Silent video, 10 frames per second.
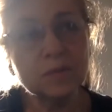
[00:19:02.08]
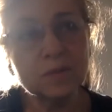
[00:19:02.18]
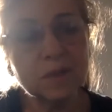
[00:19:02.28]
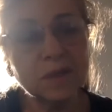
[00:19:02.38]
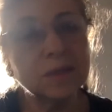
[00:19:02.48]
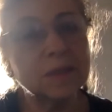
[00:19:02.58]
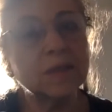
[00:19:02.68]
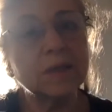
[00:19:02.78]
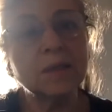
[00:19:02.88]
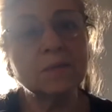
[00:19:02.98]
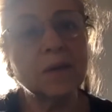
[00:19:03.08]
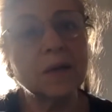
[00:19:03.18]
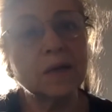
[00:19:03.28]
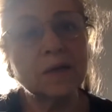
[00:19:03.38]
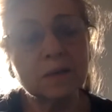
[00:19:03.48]
study in
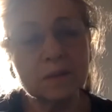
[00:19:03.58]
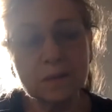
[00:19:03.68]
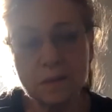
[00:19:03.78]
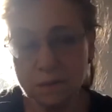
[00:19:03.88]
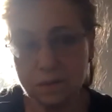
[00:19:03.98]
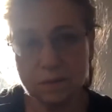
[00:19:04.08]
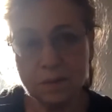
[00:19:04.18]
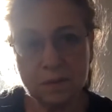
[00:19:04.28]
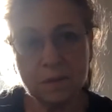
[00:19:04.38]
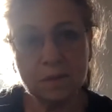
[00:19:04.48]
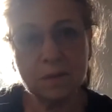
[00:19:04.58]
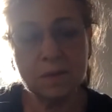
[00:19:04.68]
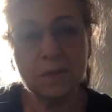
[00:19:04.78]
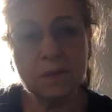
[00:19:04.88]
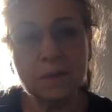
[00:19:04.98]
my, in,
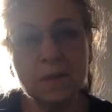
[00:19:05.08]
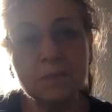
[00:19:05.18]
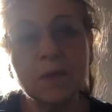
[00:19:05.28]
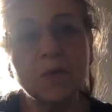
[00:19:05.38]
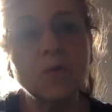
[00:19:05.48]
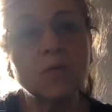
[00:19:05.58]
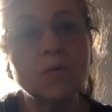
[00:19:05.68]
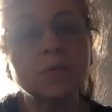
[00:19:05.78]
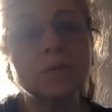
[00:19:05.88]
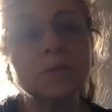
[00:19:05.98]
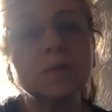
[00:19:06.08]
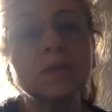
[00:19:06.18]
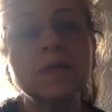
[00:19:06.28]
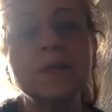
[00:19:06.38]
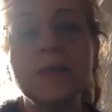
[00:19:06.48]
in my course.
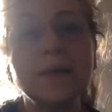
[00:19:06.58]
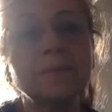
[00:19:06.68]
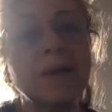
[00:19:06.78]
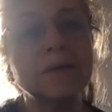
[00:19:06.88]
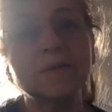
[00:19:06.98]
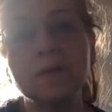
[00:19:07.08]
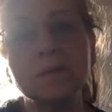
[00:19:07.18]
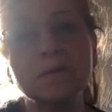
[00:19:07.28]
It came later.